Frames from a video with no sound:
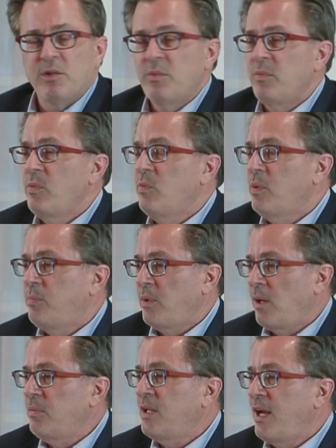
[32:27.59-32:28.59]
you will
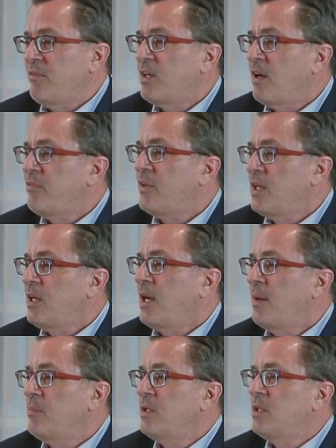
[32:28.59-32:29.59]
probably have enough
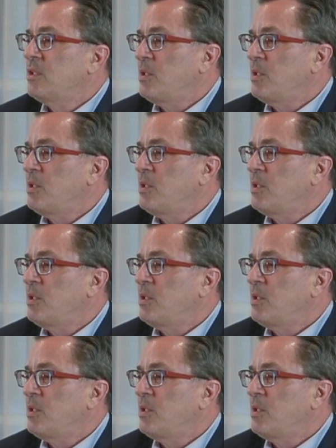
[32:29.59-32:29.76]
income